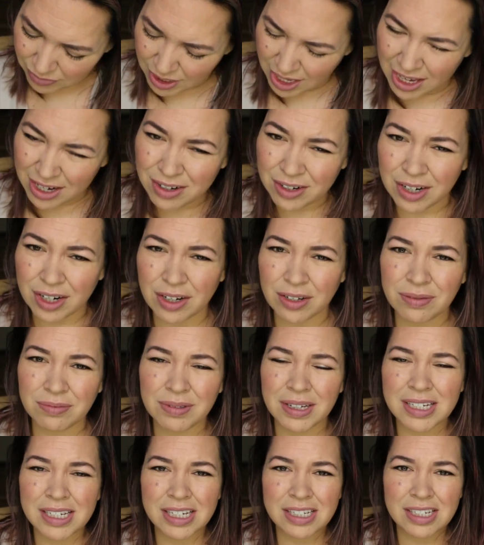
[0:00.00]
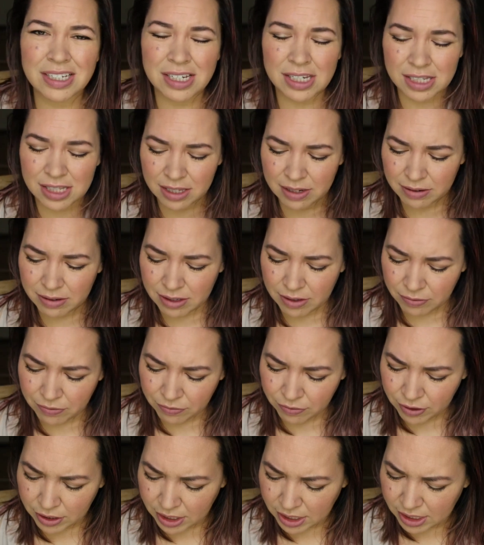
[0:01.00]
don't know, it just, the
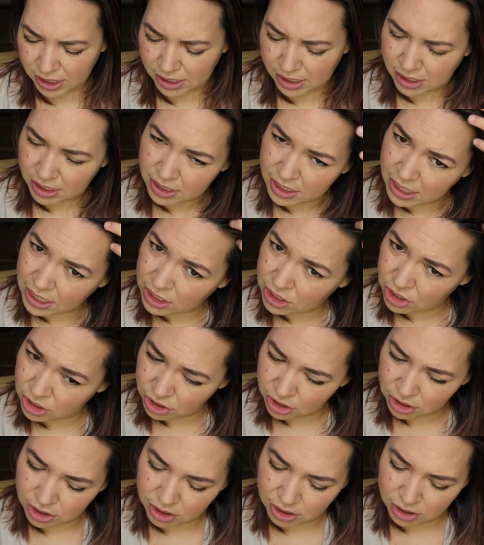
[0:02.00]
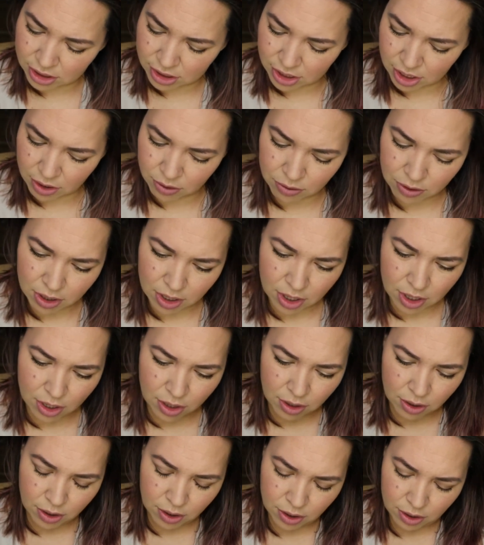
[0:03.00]
frizz, the texture, so
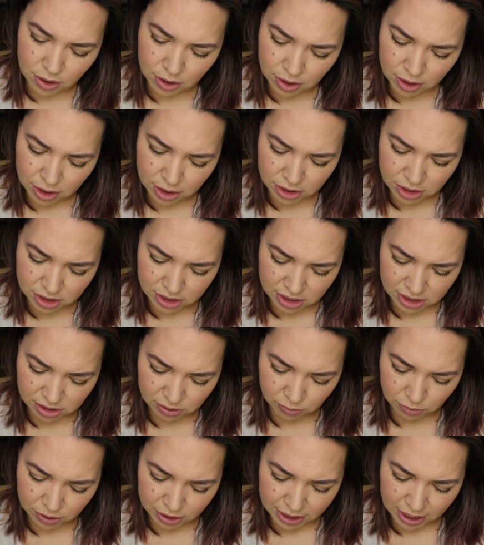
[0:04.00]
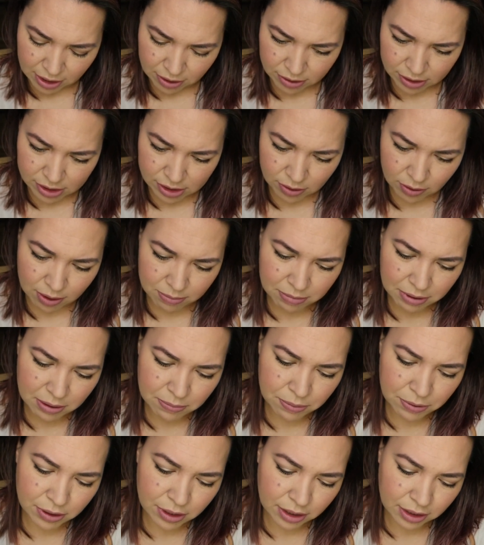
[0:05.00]
it just doesn't work out. So I'm going to
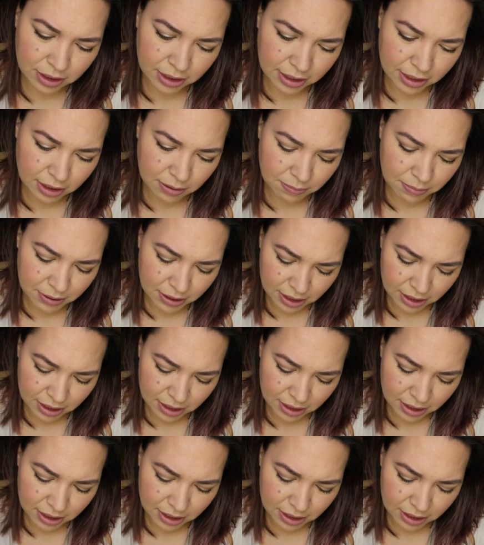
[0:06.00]
put a little